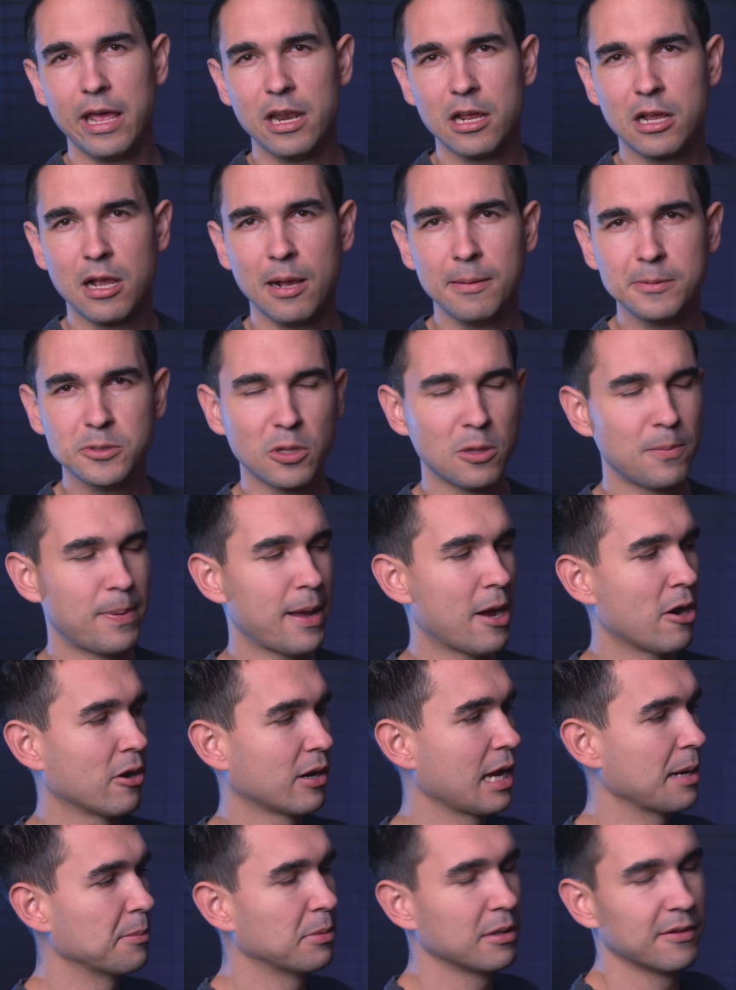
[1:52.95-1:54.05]
And it comes with a power
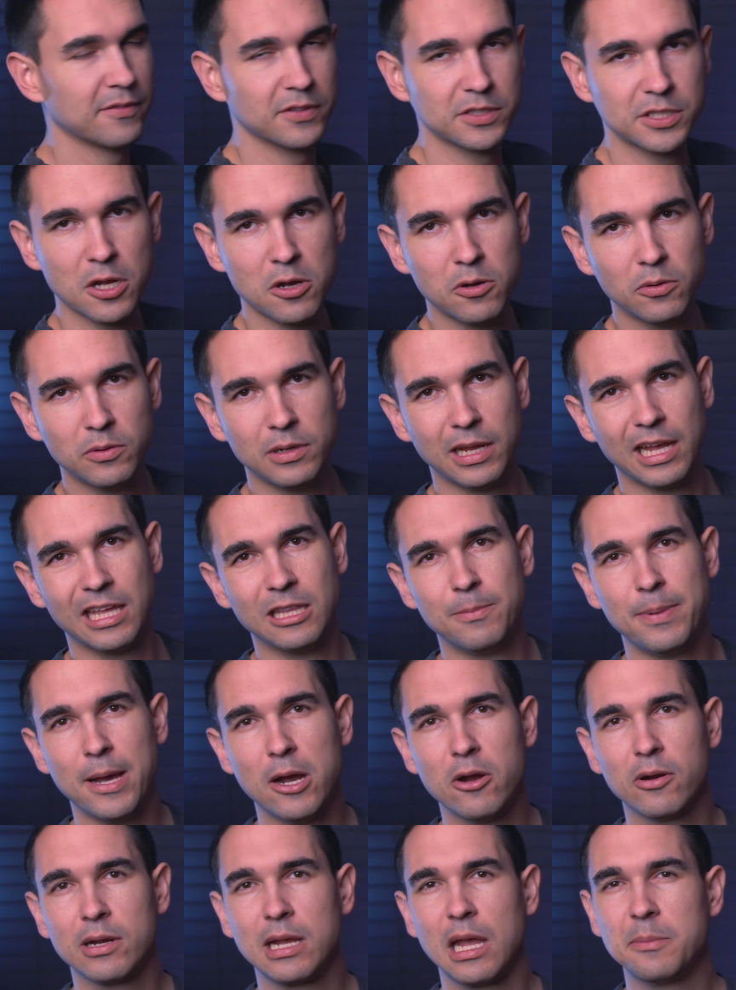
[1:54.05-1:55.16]
cable of its own, and the
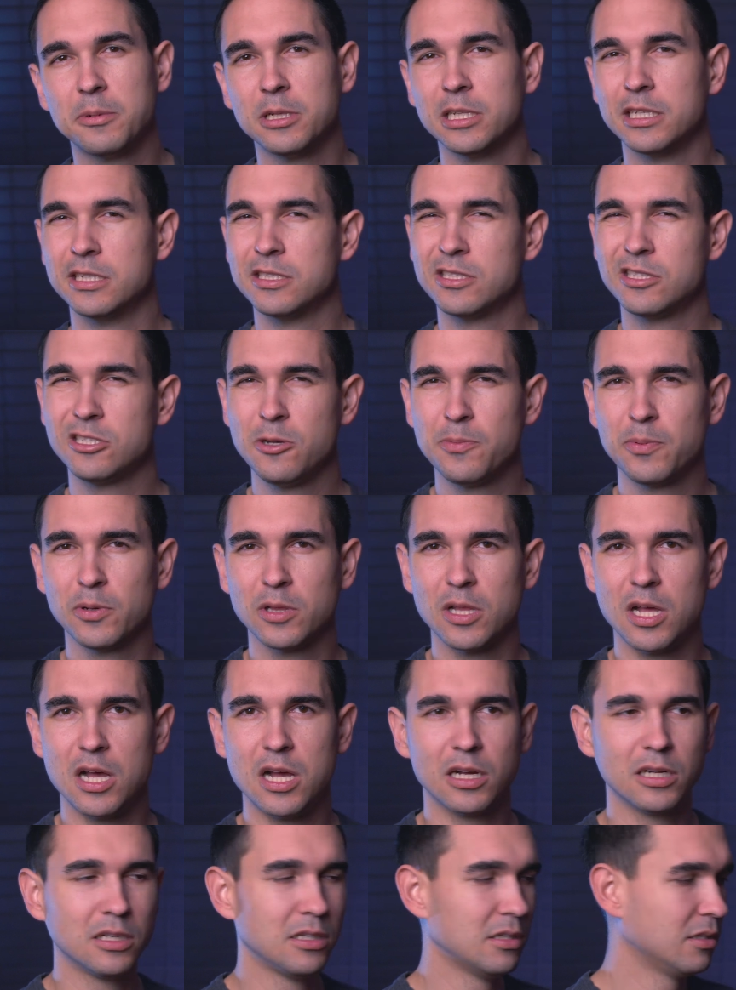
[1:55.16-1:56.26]
power cable is super
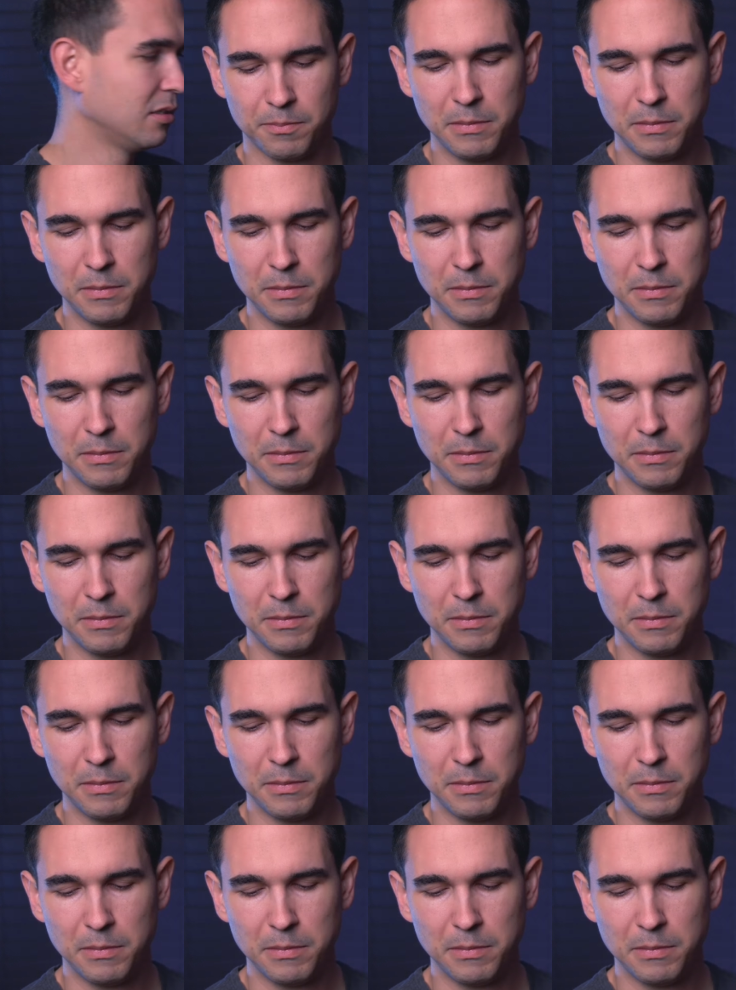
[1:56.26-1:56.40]
long.